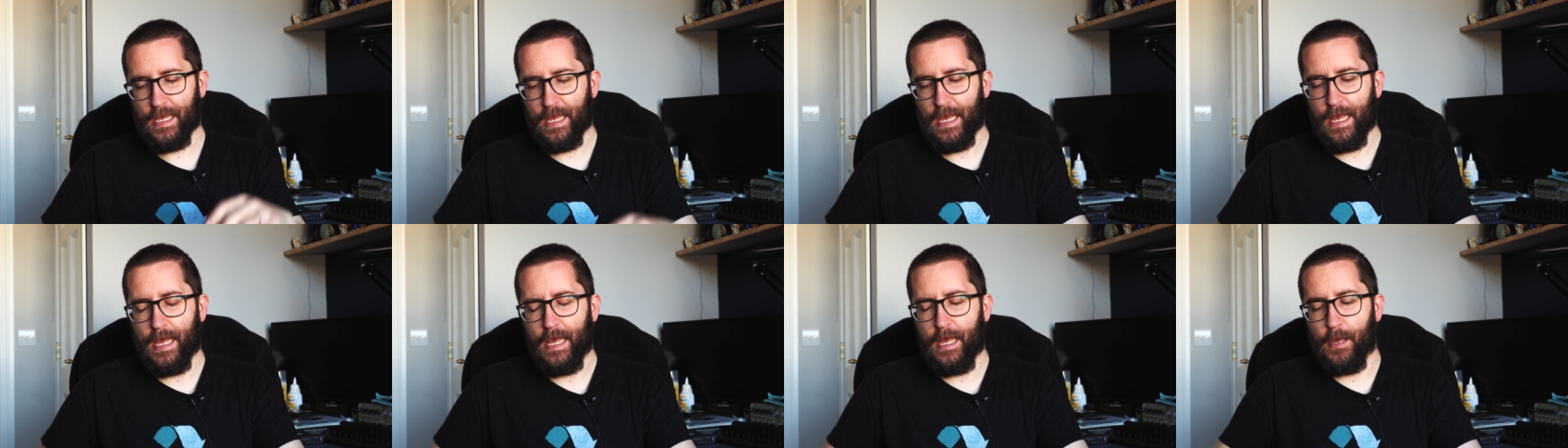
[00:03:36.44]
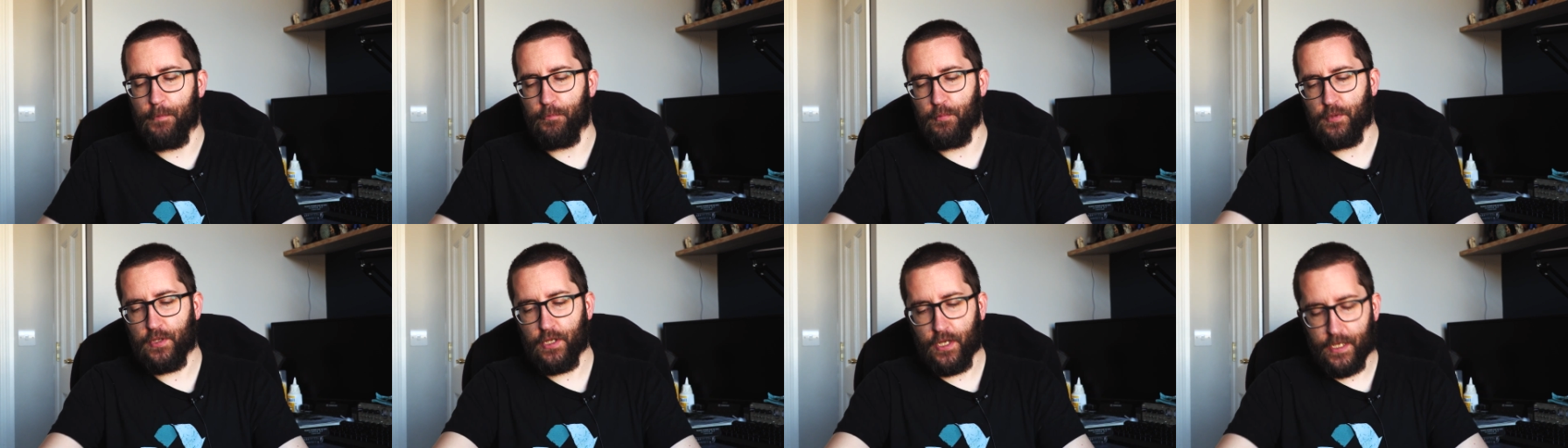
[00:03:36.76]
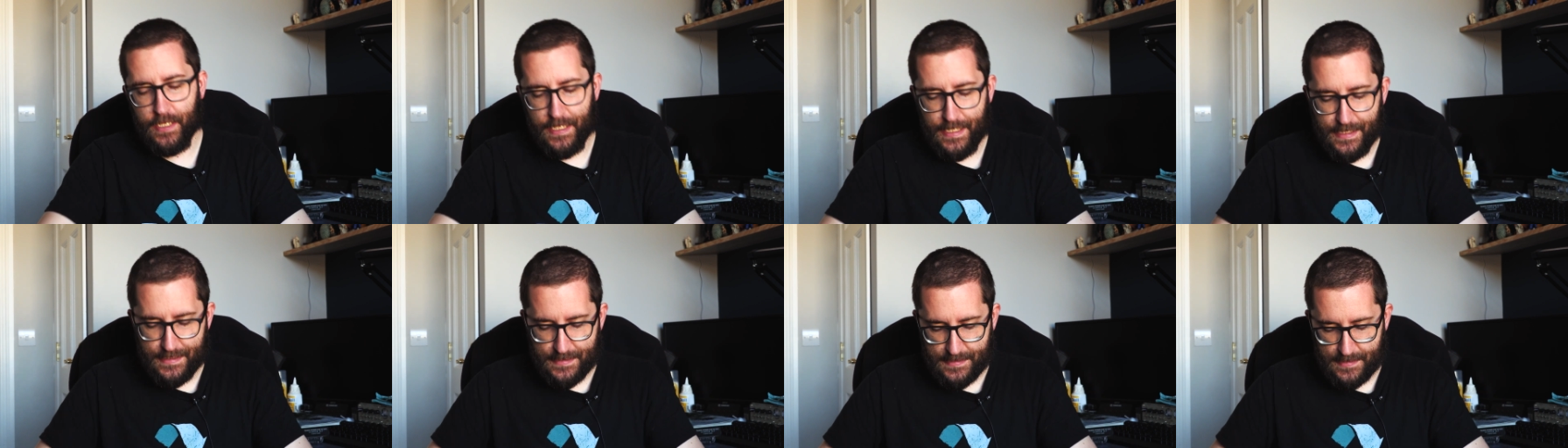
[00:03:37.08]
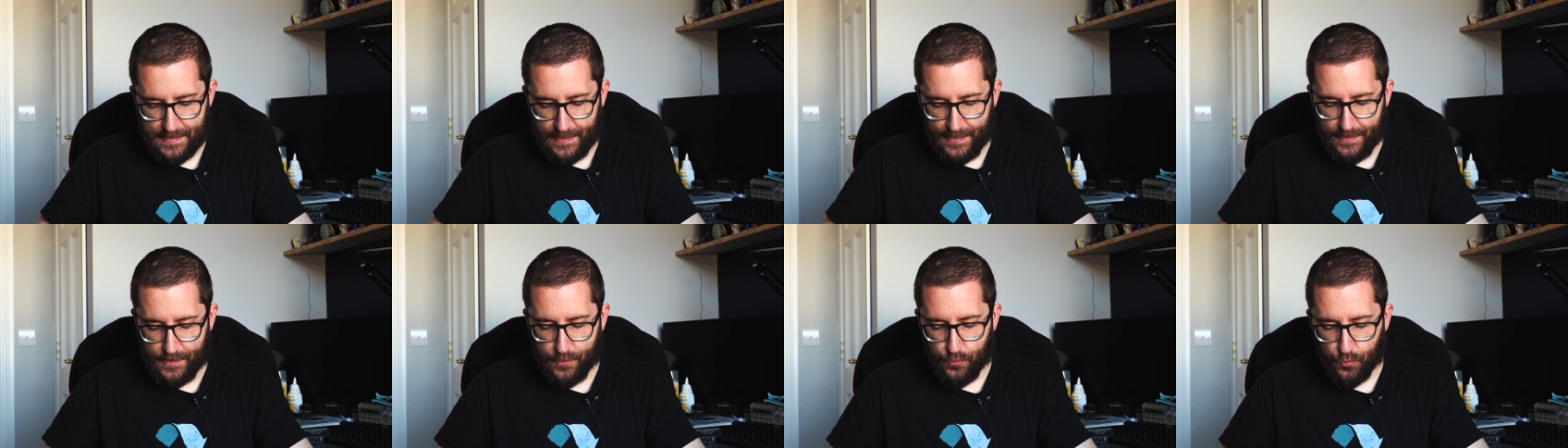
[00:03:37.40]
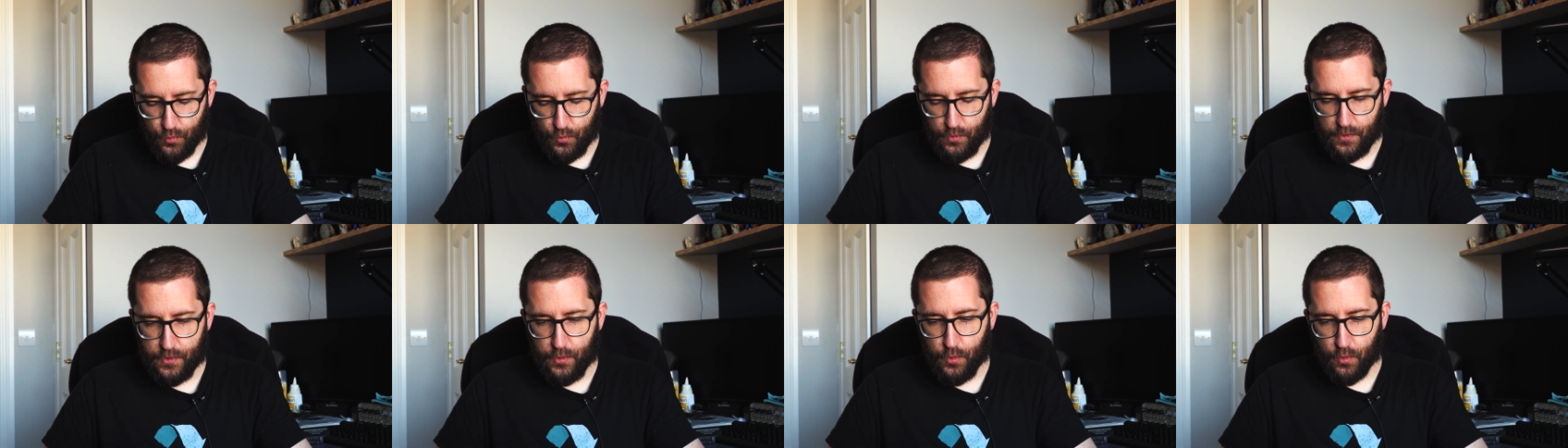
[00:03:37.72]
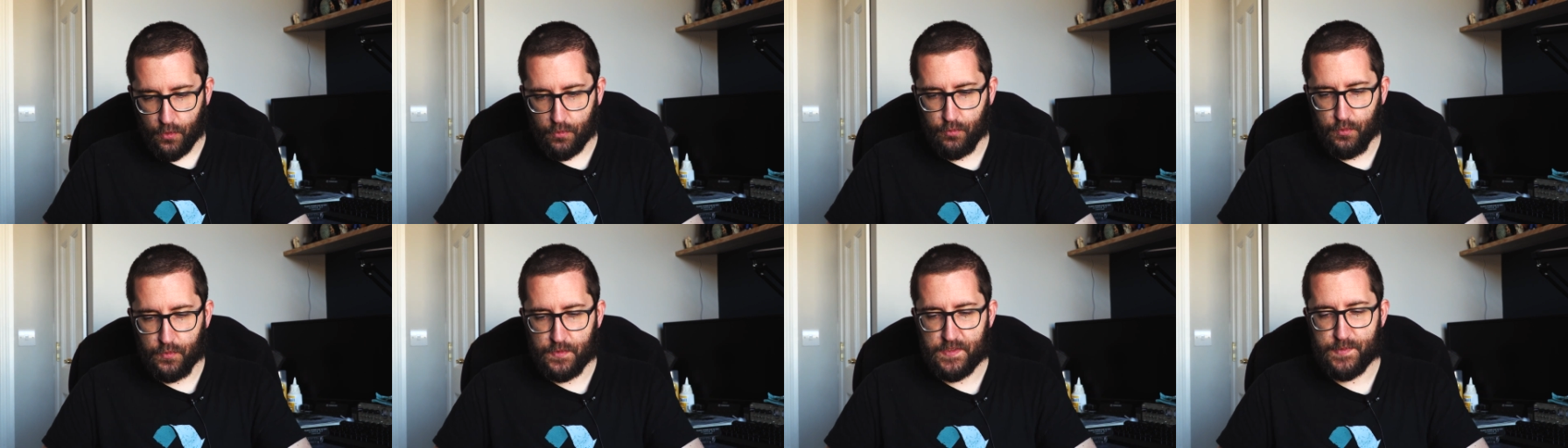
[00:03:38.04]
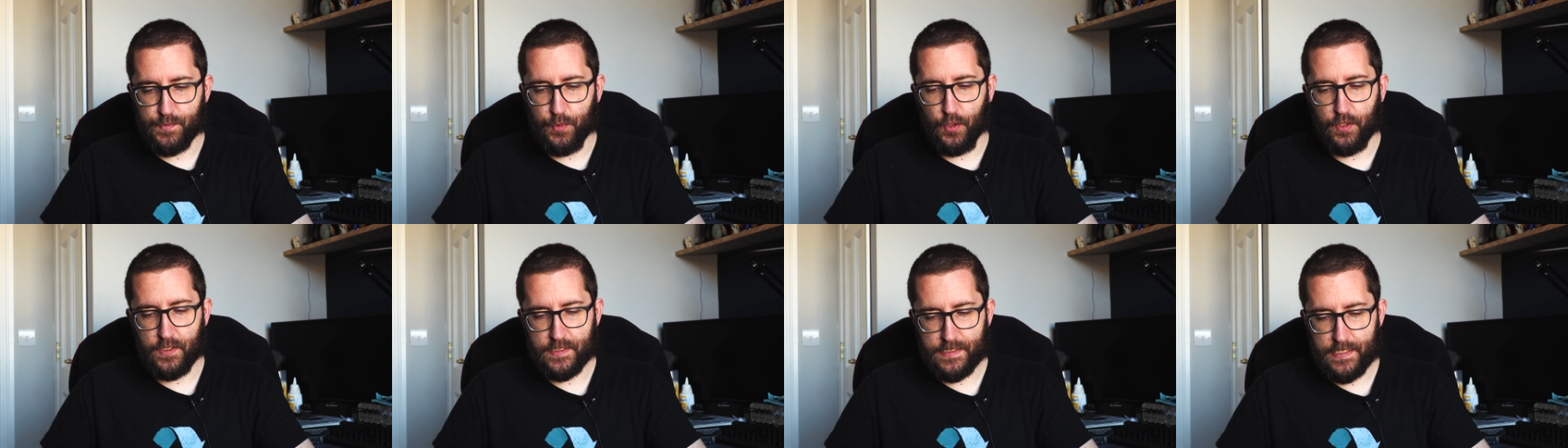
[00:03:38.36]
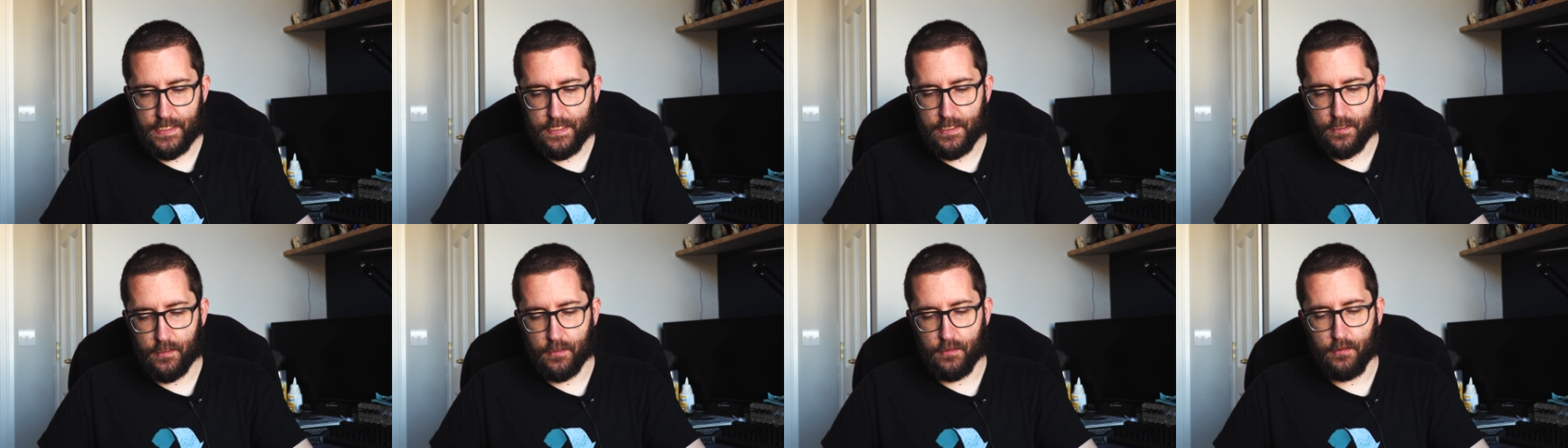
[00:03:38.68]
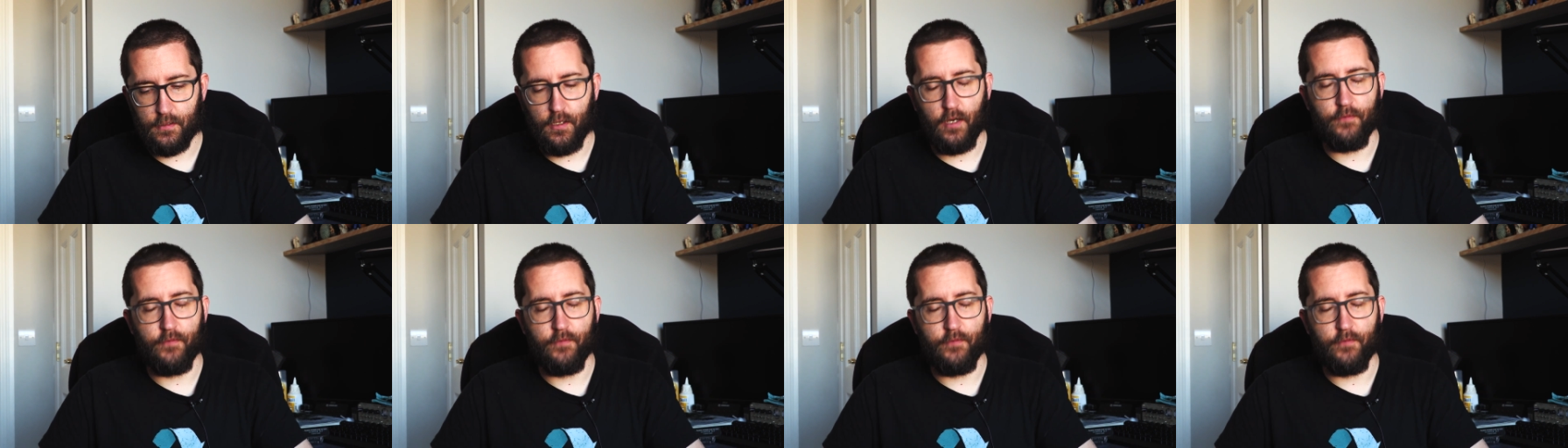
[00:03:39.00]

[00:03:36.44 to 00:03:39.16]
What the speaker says: Now inside the core rules box here,